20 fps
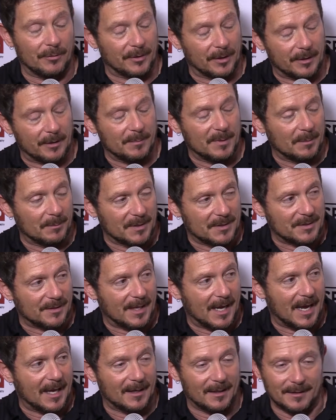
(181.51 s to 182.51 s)
their commitment to
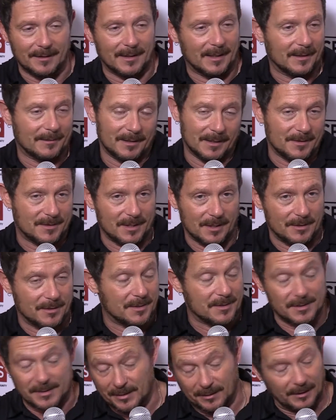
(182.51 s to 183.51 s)
that, and they continue to
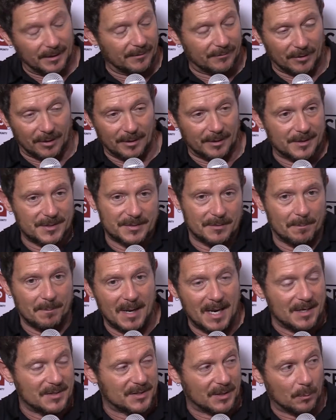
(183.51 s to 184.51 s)
deliver. It's
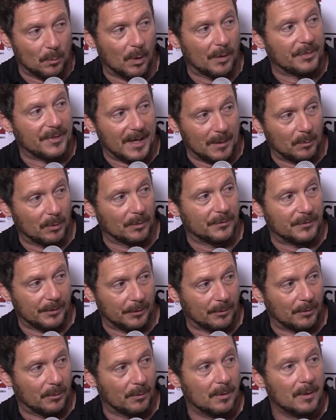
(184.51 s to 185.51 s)
amazing what they will
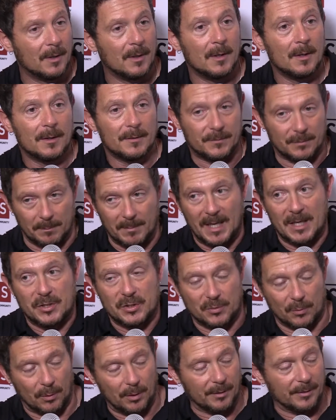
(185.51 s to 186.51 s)
do to make
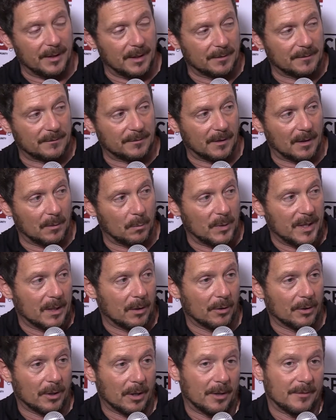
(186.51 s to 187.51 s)
sure that we
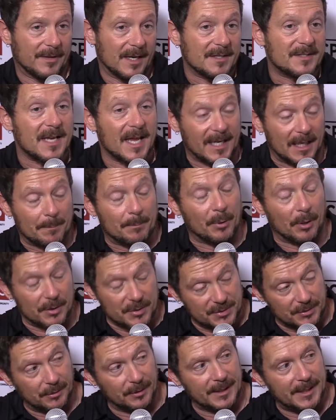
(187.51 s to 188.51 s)
don't hurt. They take it
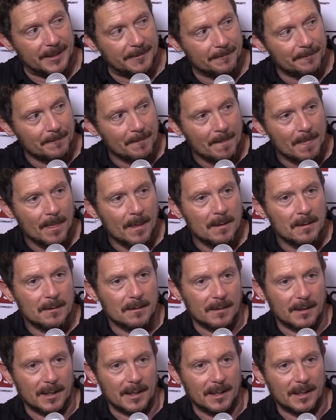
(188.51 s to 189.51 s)
personally.
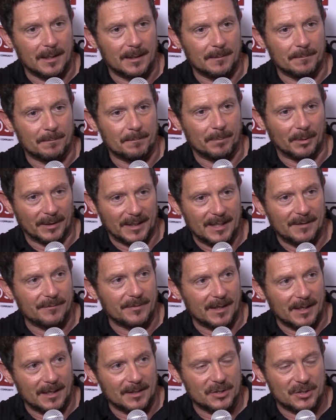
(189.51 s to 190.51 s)
They believe
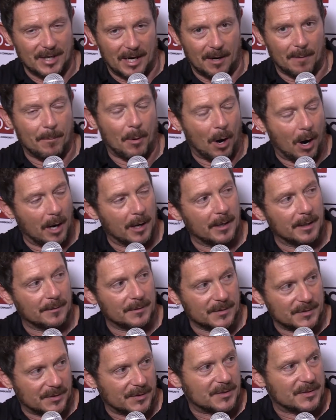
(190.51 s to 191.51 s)
they share part in the
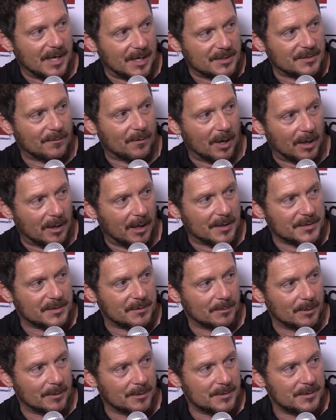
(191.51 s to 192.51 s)
success of our
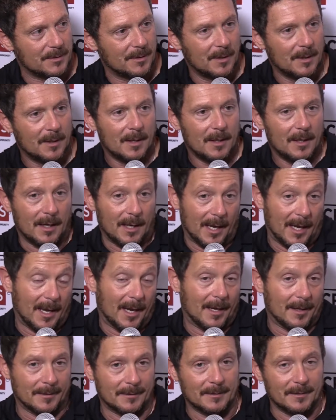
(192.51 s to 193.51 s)
customers,
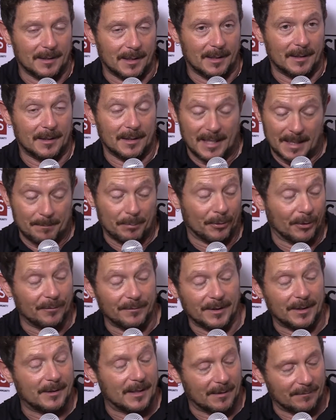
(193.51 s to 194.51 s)
and they prove
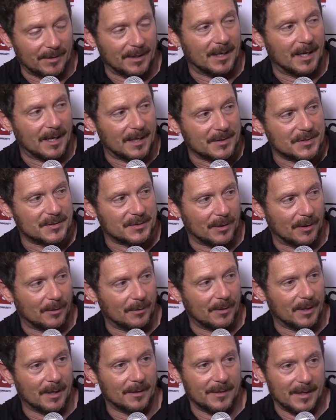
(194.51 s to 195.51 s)
it every day.
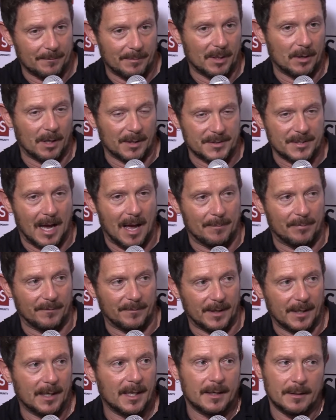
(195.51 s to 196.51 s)
So they've been on top of
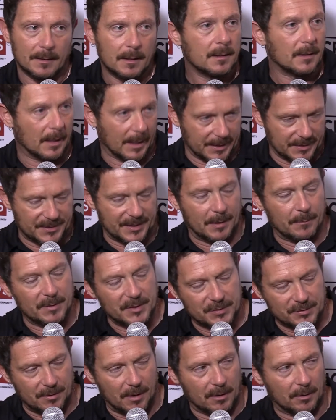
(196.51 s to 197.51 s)
it. And like I said, we
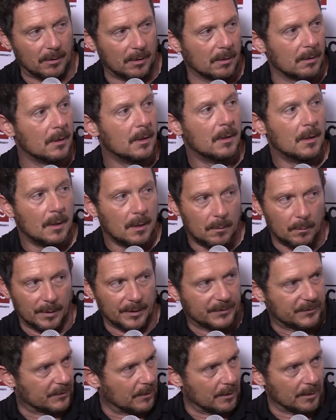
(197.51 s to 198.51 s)
struggle with
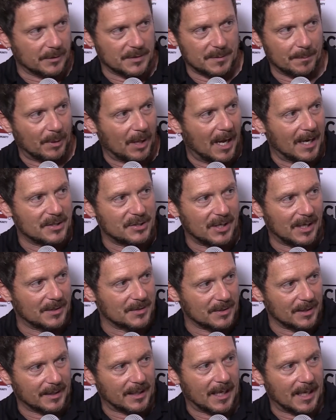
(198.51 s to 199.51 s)
certain supply chains
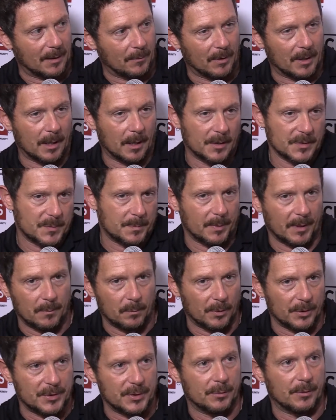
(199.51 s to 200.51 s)
like anyone else, but we're
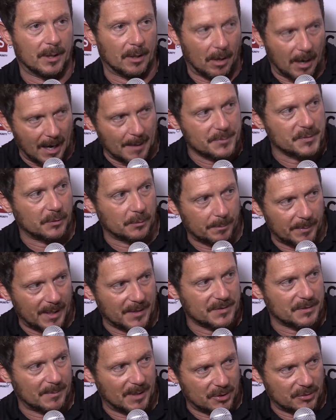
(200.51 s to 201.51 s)
doing our absolute best
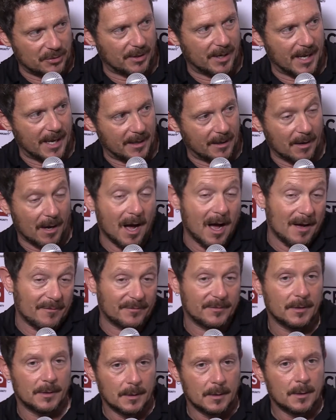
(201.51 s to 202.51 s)
to make sure to head it off
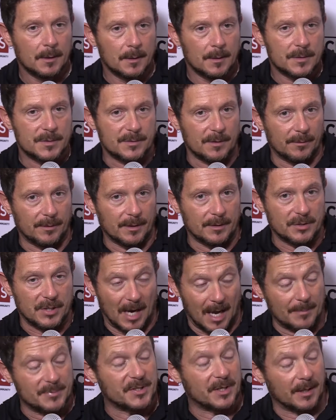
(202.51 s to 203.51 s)
so that
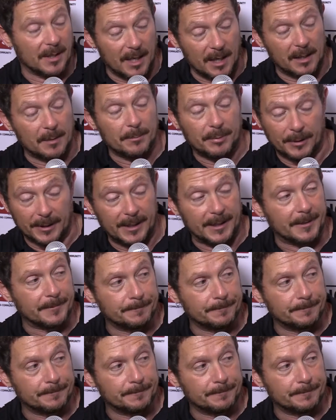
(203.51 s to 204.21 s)
jobs can get completed.